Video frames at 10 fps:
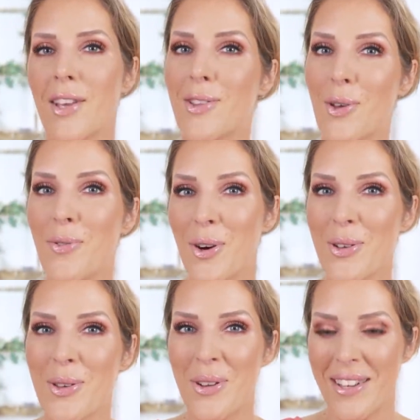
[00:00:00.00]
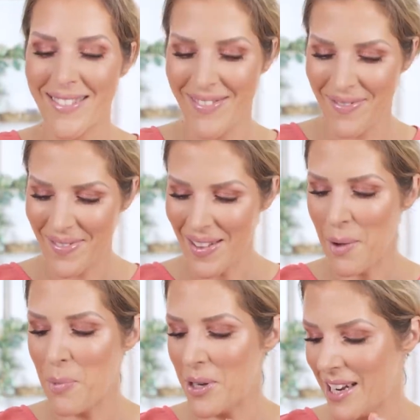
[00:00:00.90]
So far, so good.
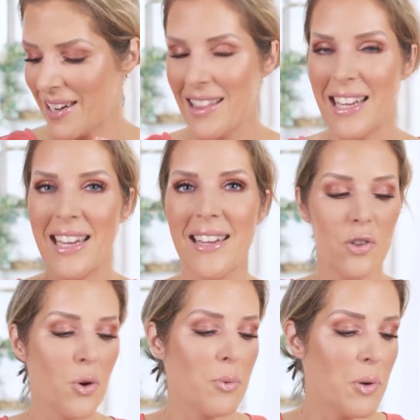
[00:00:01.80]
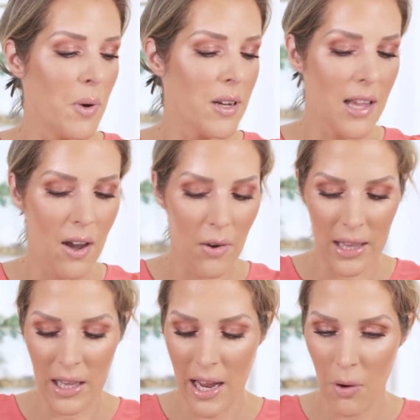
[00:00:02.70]
I'll put down in the description box how
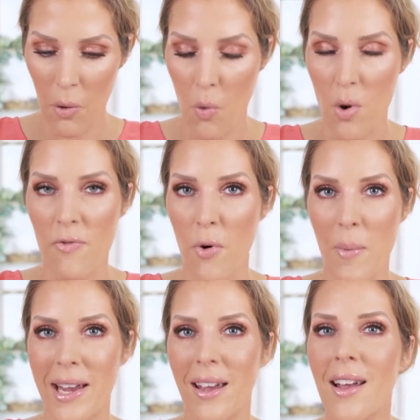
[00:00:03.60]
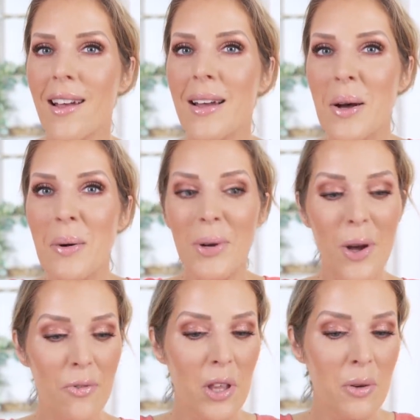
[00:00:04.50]
it how it wore for me. But
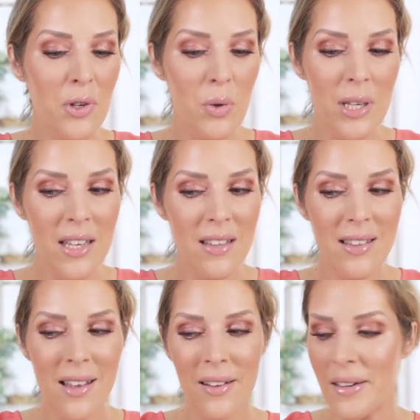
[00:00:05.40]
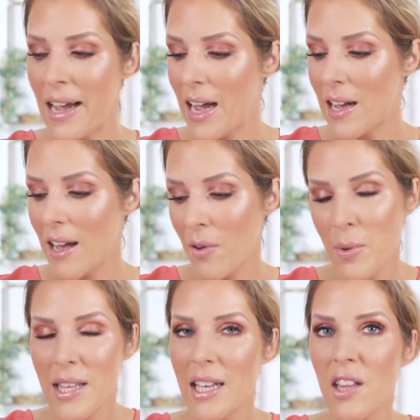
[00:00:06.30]
hopefully you enjoyed this. I, I
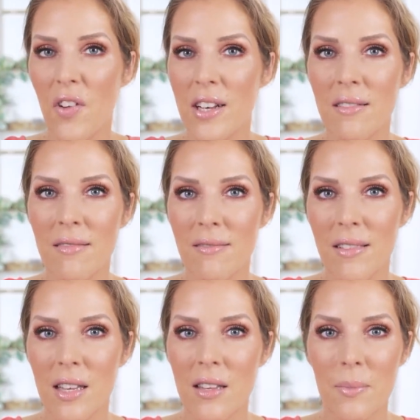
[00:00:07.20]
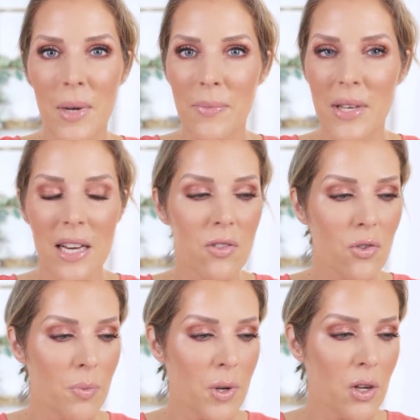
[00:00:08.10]
always think it's fun to, sometimes to
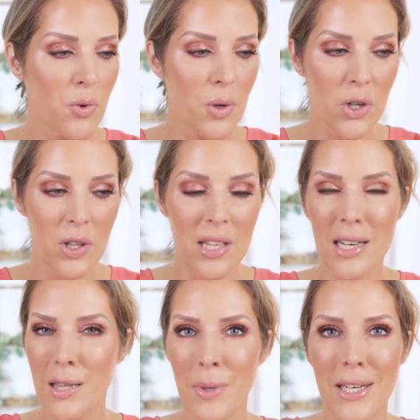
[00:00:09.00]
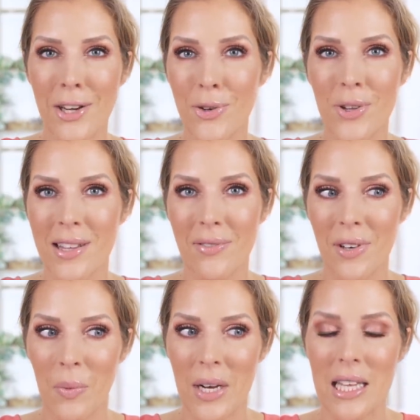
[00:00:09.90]
answer some of y'all's questions, and it's been years since I've
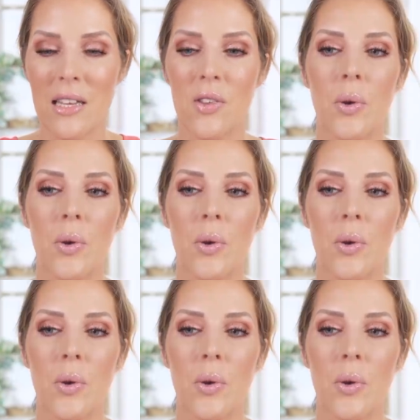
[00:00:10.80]
done one of these.